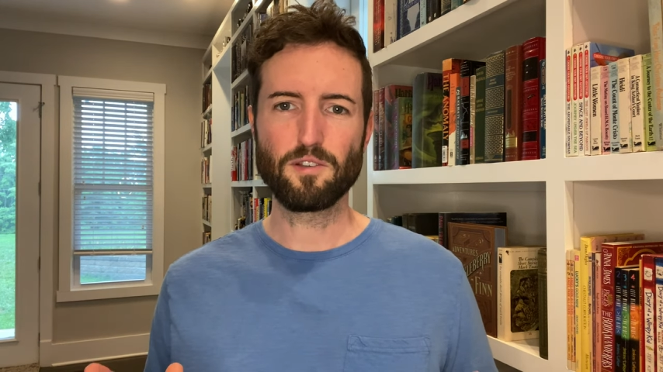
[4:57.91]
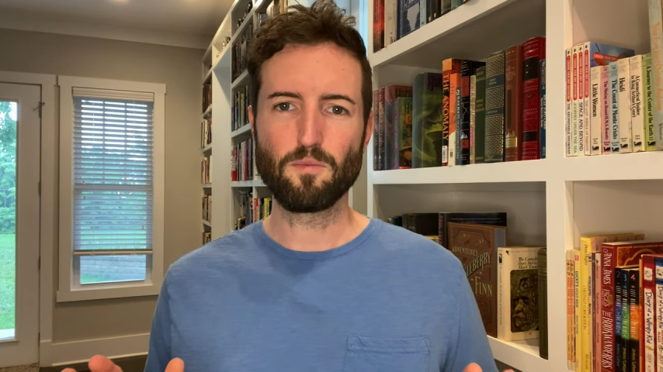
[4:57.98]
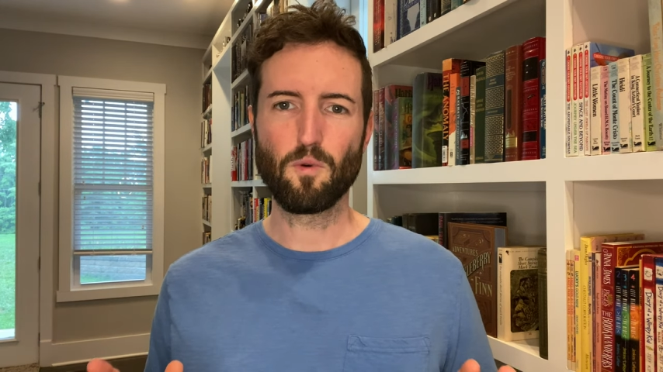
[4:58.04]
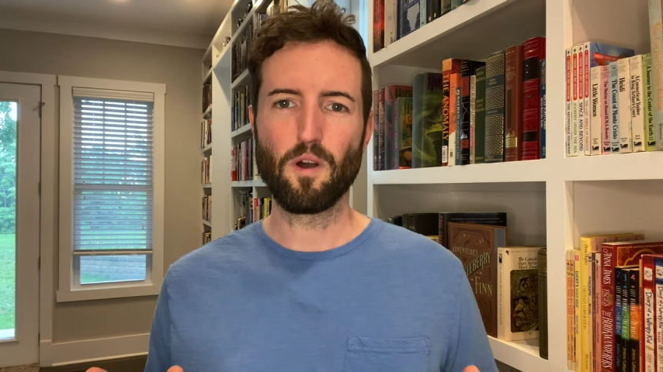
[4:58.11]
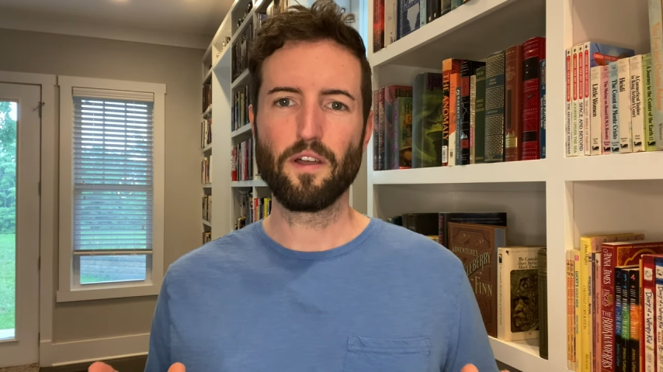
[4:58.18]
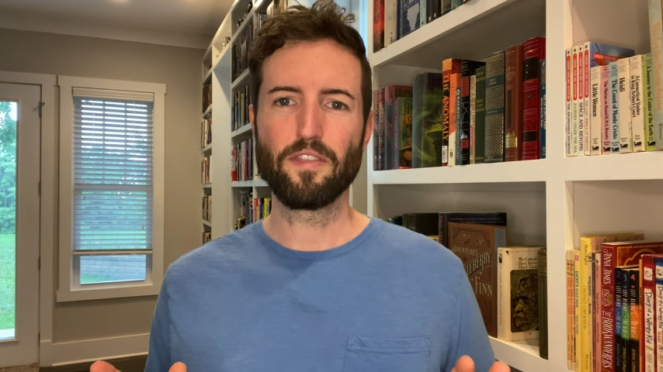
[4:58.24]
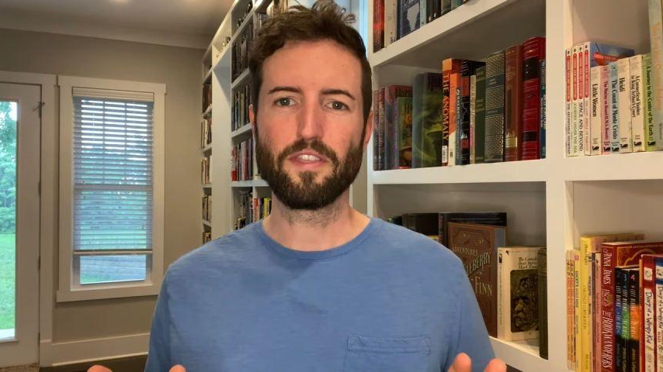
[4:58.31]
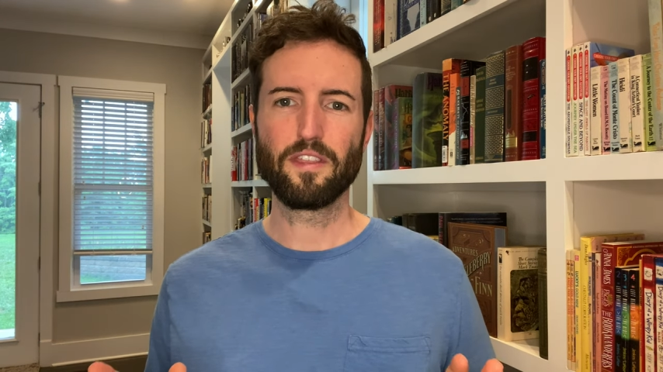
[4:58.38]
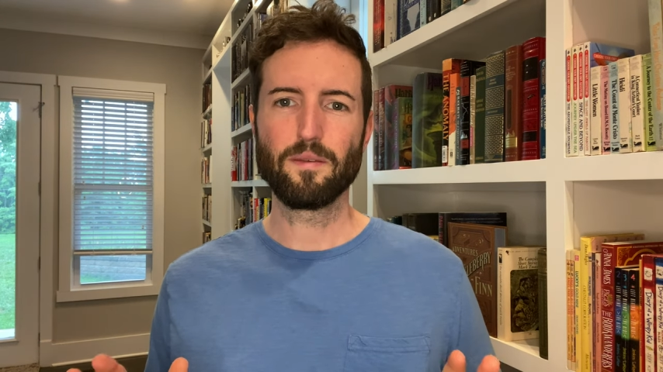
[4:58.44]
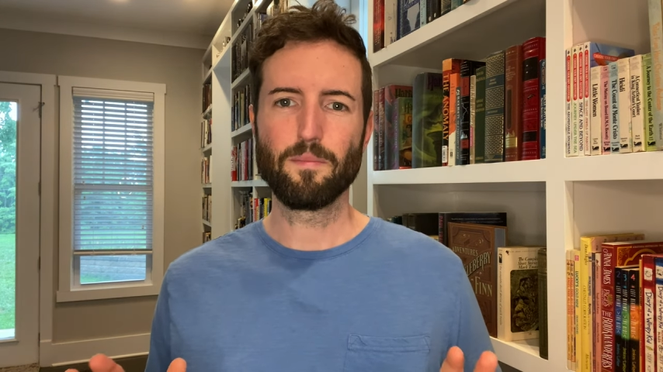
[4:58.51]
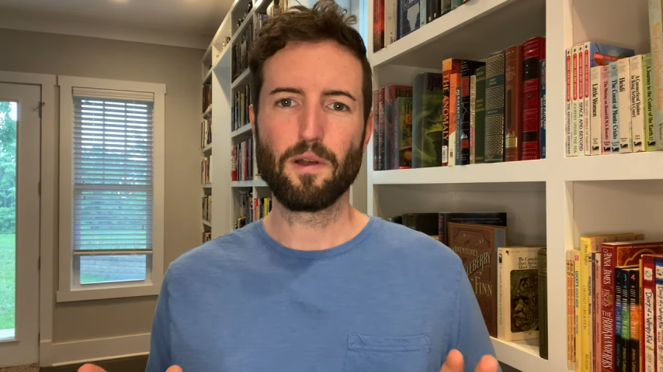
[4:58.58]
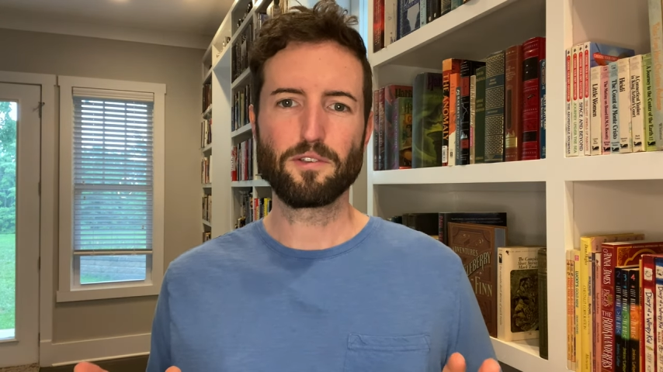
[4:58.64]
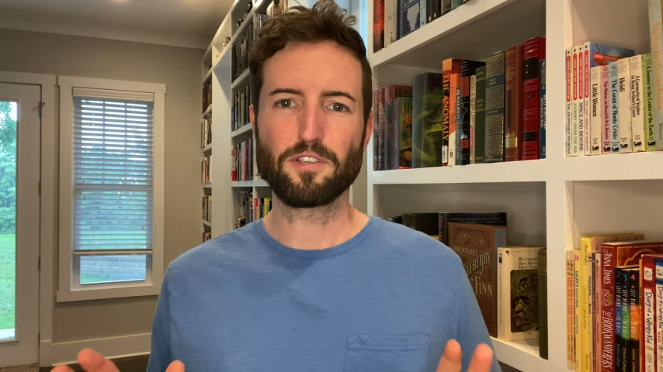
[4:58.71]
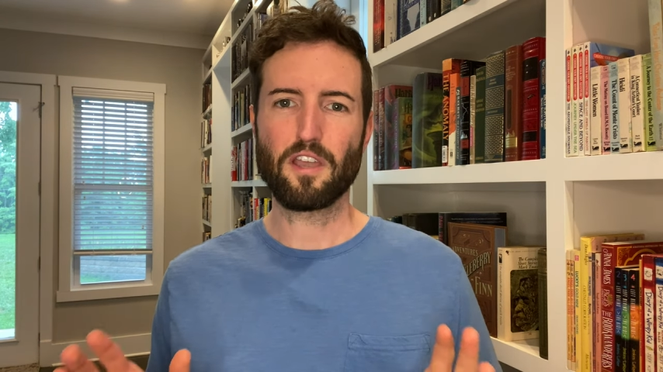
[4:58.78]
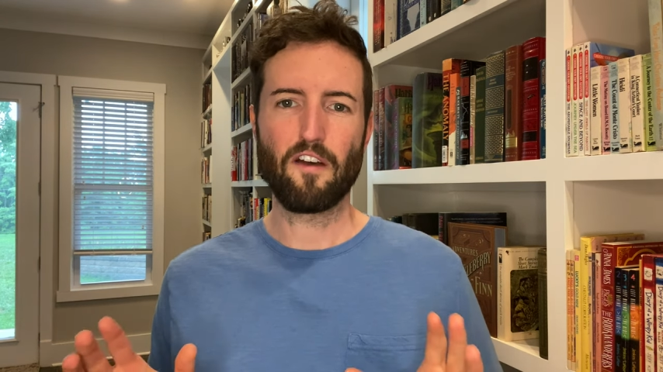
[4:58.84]
you want the
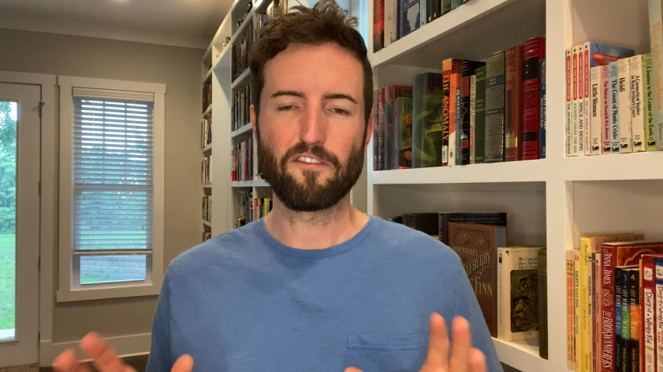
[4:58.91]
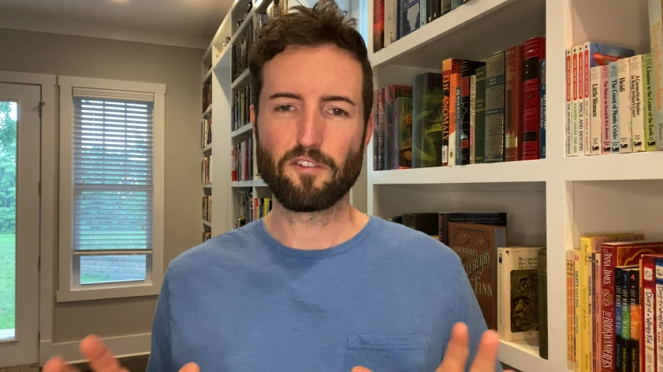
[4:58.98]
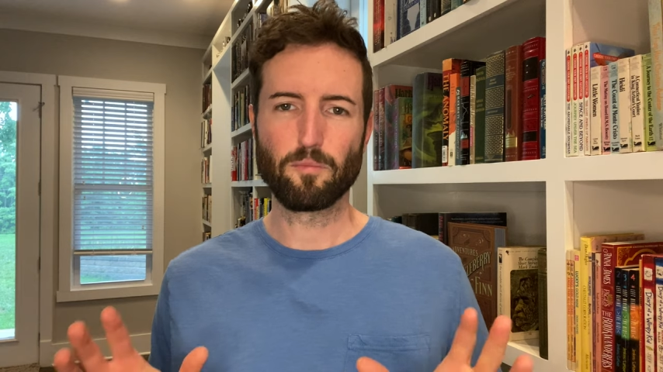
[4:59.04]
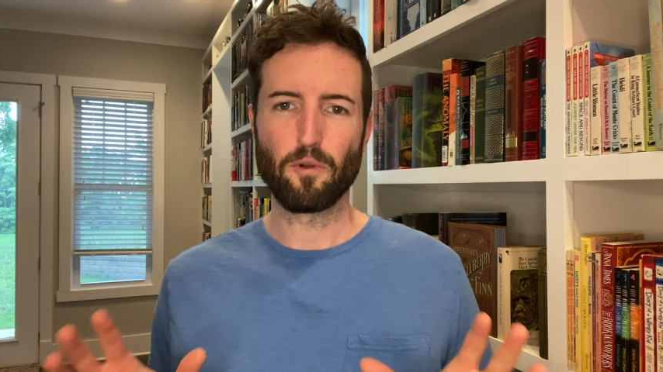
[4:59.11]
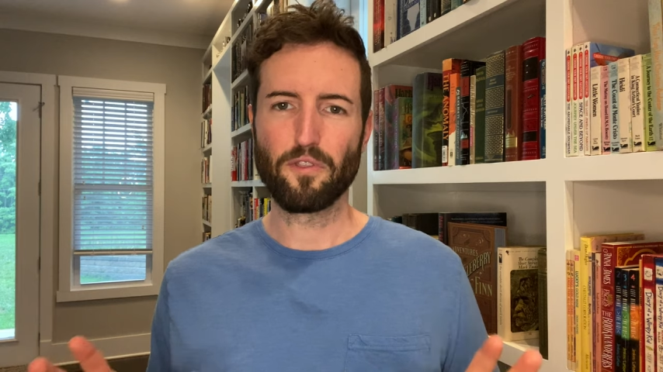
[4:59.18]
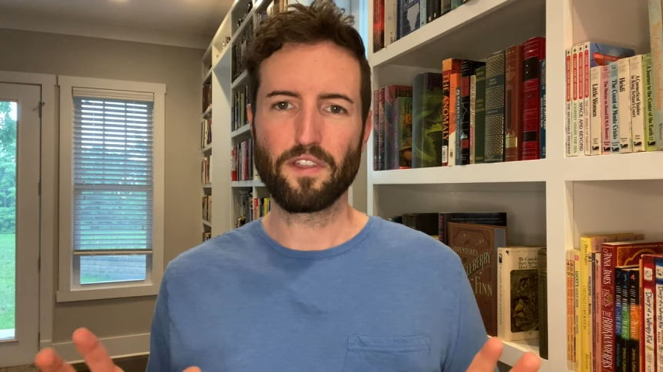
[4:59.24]
most comfortable